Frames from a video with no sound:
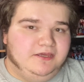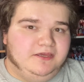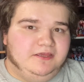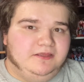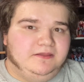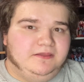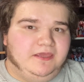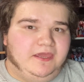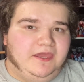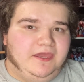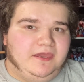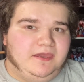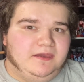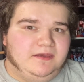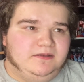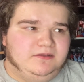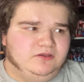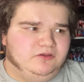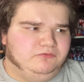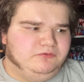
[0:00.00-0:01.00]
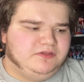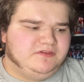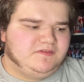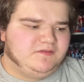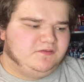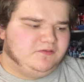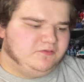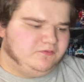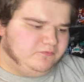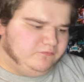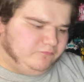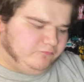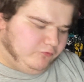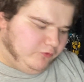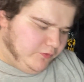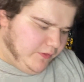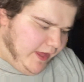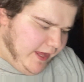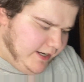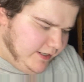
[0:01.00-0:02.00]
and the reason for
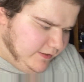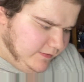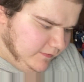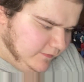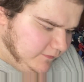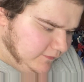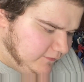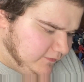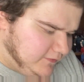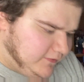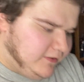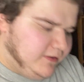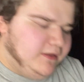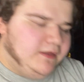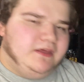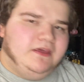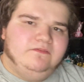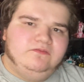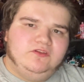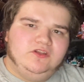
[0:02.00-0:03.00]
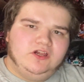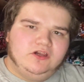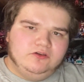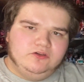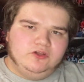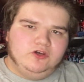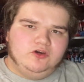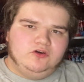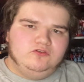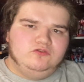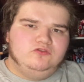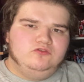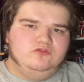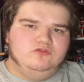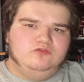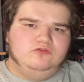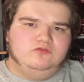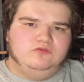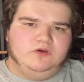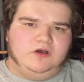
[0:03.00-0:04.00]
that is, if you don't know
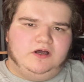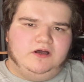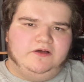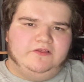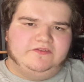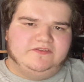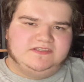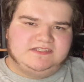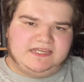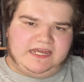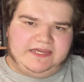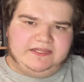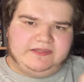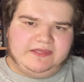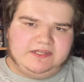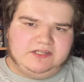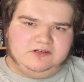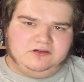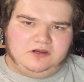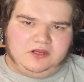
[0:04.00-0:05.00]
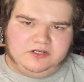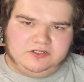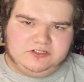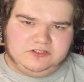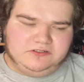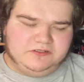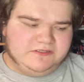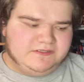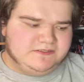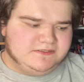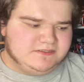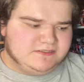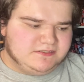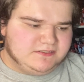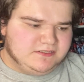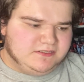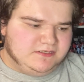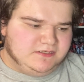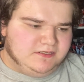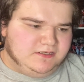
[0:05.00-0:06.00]
who the Skylander hunter is,
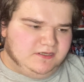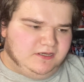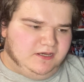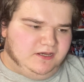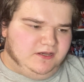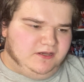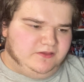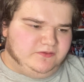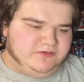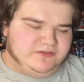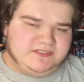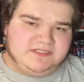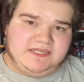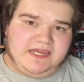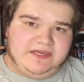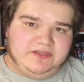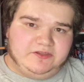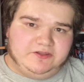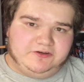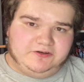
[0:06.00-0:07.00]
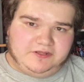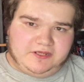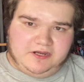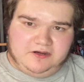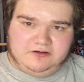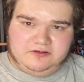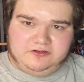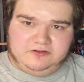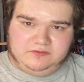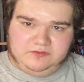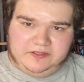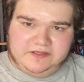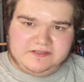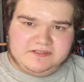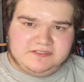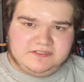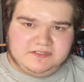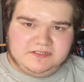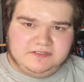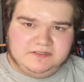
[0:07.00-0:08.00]
the Skylander character
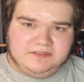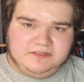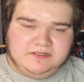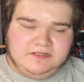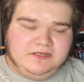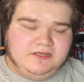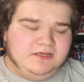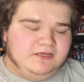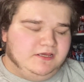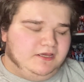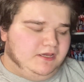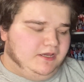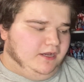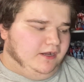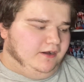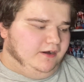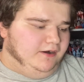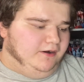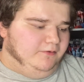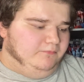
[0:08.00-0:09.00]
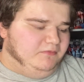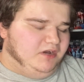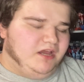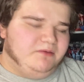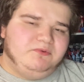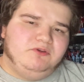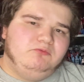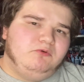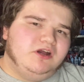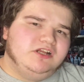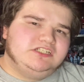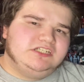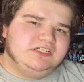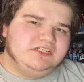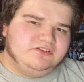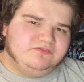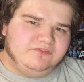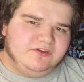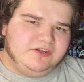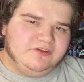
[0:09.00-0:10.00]
list, I've been watching
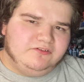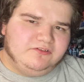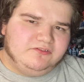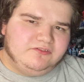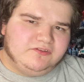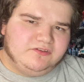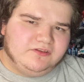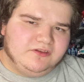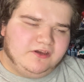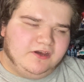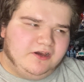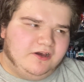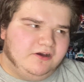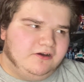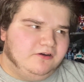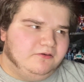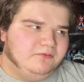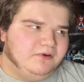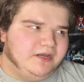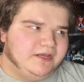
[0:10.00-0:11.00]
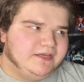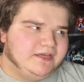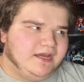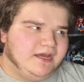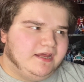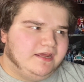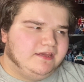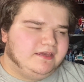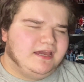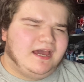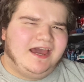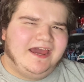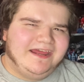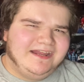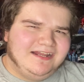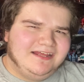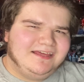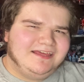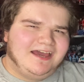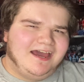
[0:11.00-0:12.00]
his videos. I
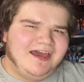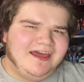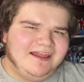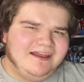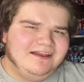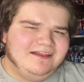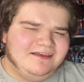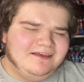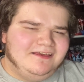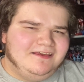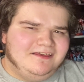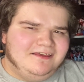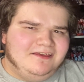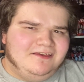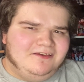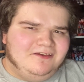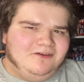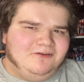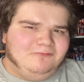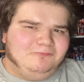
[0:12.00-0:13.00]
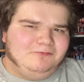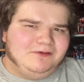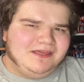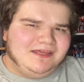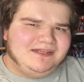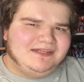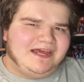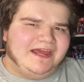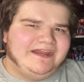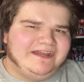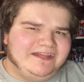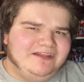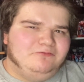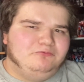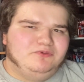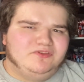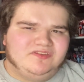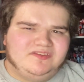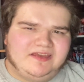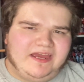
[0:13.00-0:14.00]
kind of got reignited
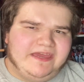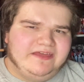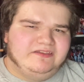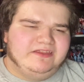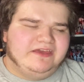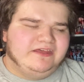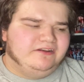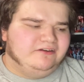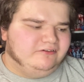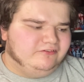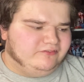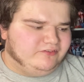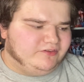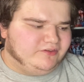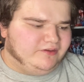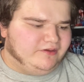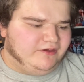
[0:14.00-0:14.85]
with Skylanders.